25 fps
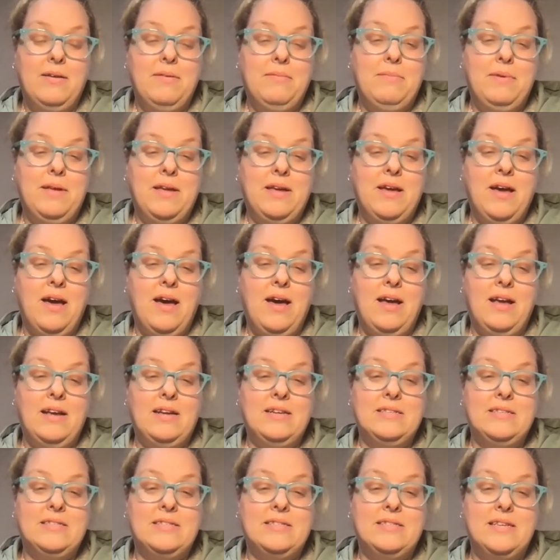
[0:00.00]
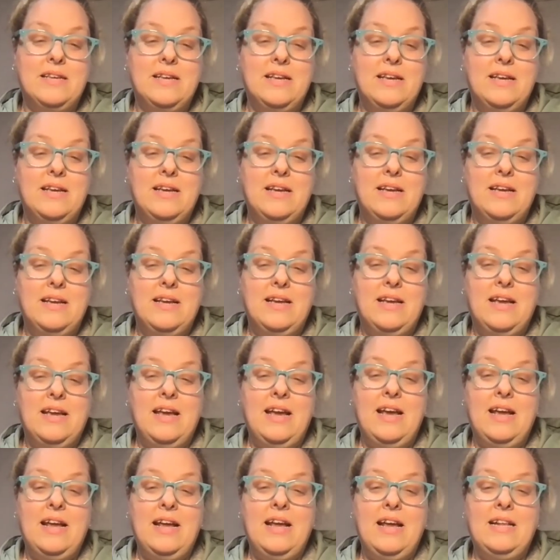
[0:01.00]
because
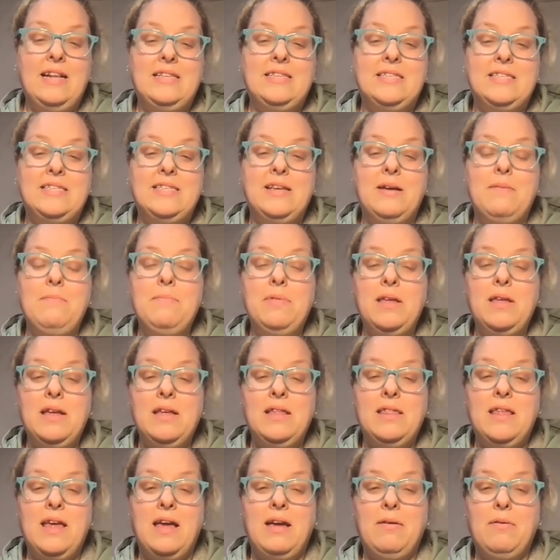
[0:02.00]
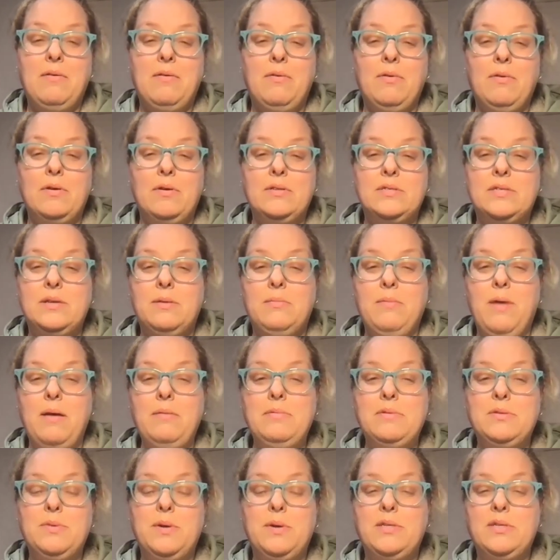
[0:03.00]
it's something that
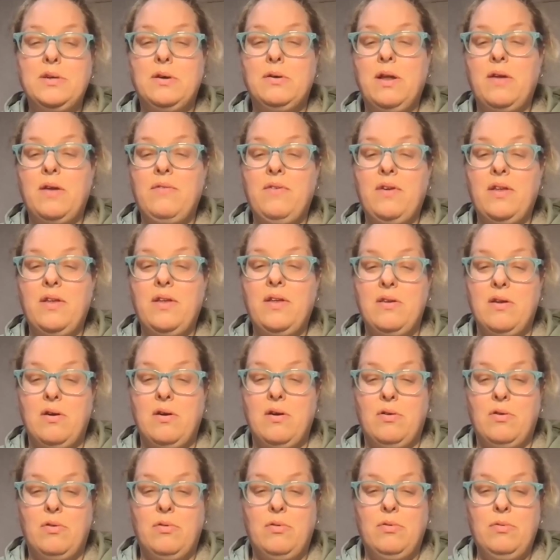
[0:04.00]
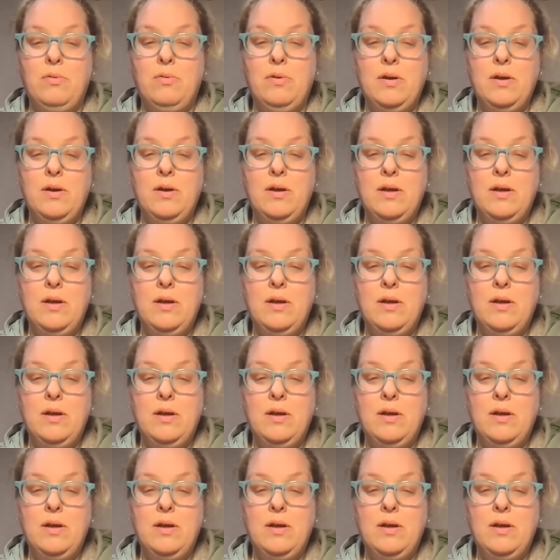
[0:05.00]
sometimes we don't even know